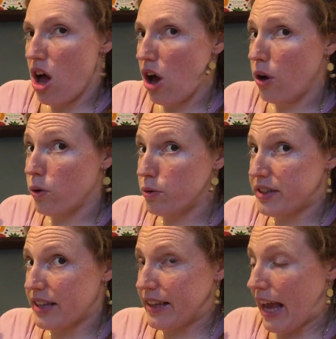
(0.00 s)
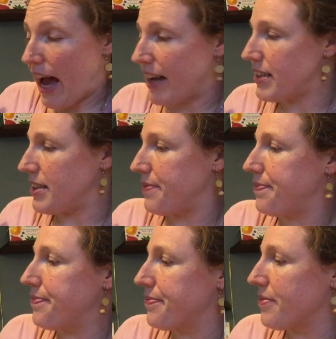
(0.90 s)
Oh, said the cat.
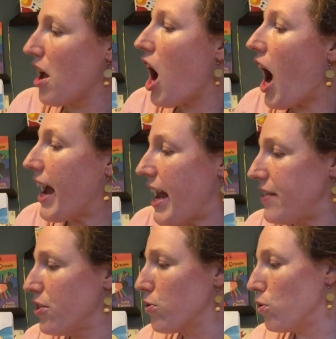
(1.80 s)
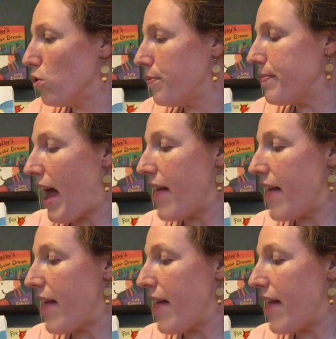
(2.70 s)
I ate the gruel